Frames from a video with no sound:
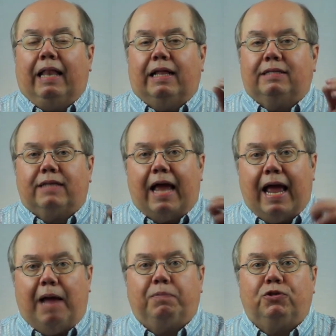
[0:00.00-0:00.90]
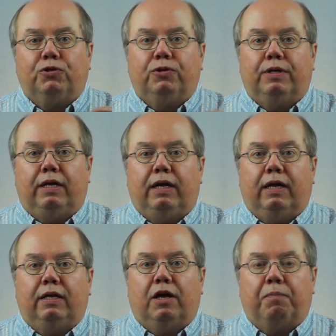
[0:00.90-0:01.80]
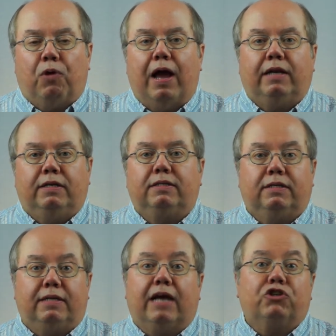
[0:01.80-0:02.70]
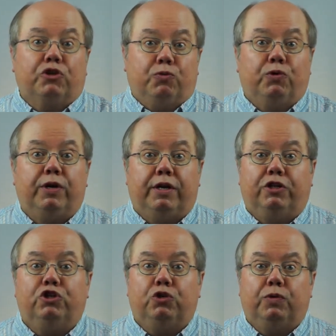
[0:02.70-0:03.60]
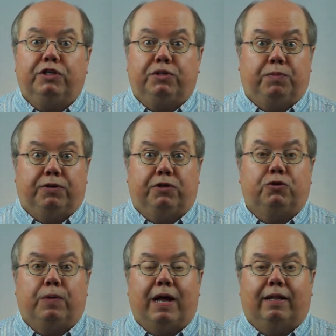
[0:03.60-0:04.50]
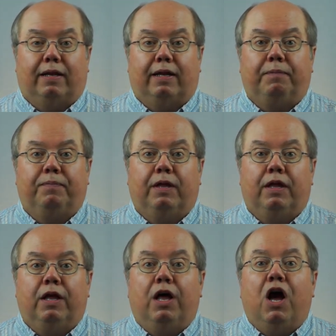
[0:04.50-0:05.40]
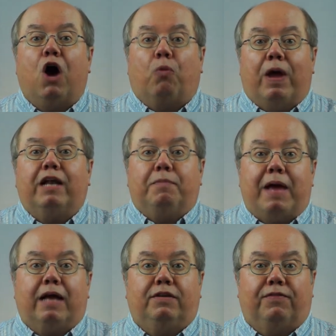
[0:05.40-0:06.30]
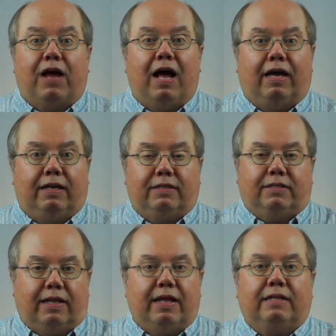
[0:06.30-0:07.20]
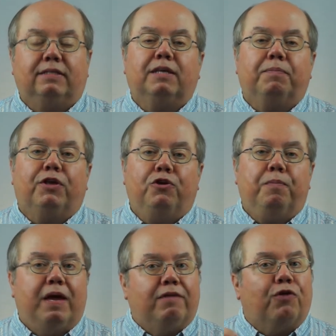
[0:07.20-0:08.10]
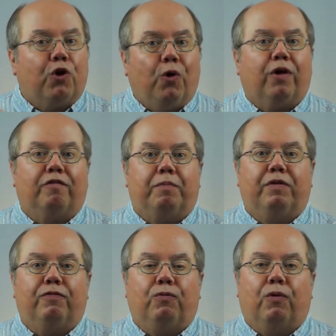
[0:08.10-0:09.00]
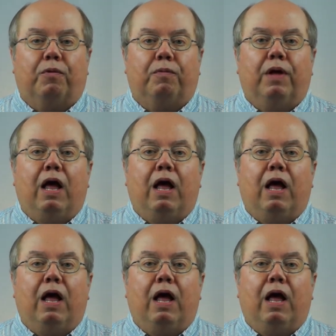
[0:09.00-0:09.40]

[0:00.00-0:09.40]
That's captured in a practice that's actually rooted in Jewish spirituality a random act of kindness. Now, that's something you may have heard of before.